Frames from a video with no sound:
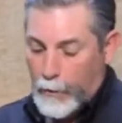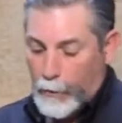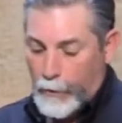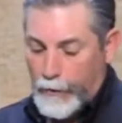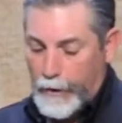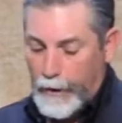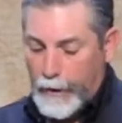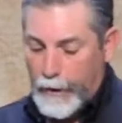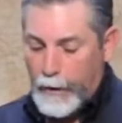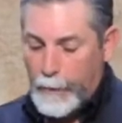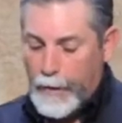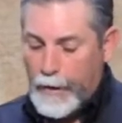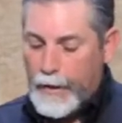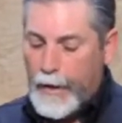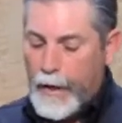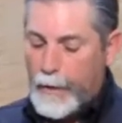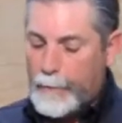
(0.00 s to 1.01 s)
when the
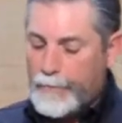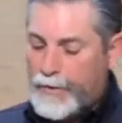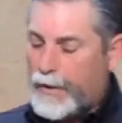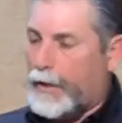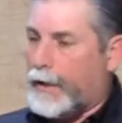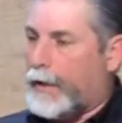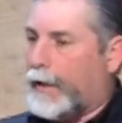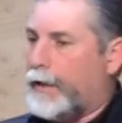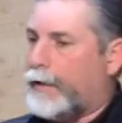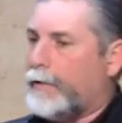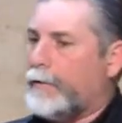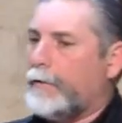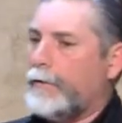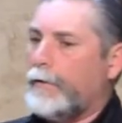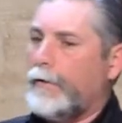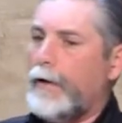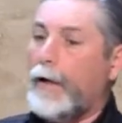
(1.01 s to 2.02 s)
enemy comes
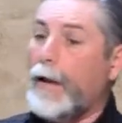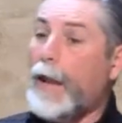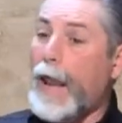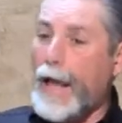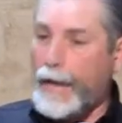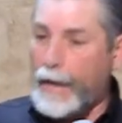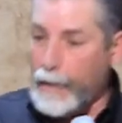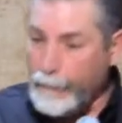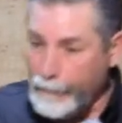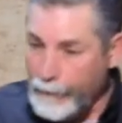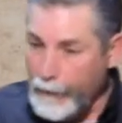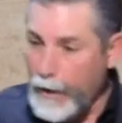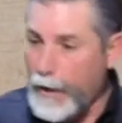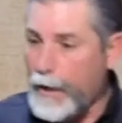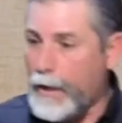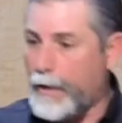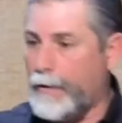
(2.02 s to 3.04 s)
in, like a
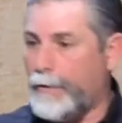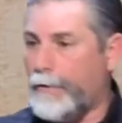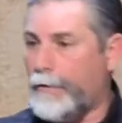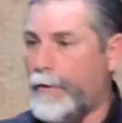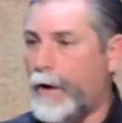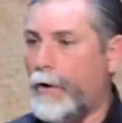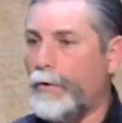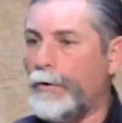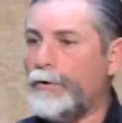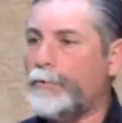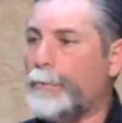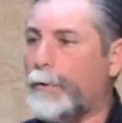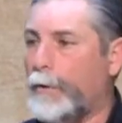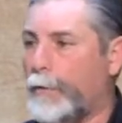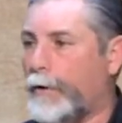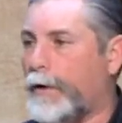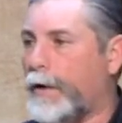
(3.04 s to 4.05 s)
flood, the Holy
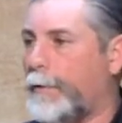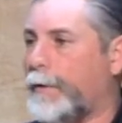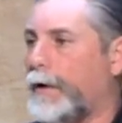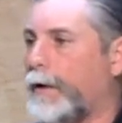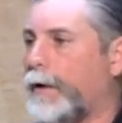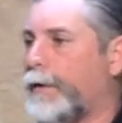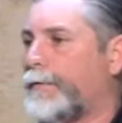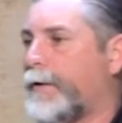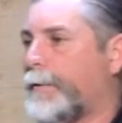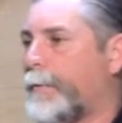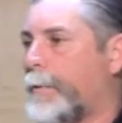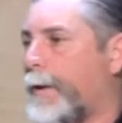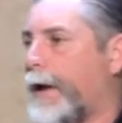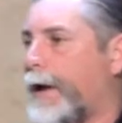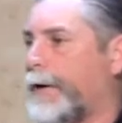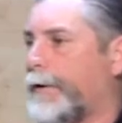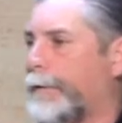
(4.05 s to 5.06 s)
Spirit will come in and lift up a
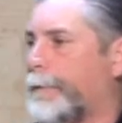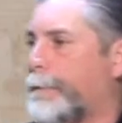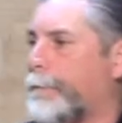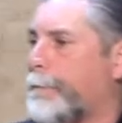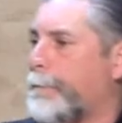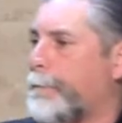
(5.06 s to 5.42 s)
banner.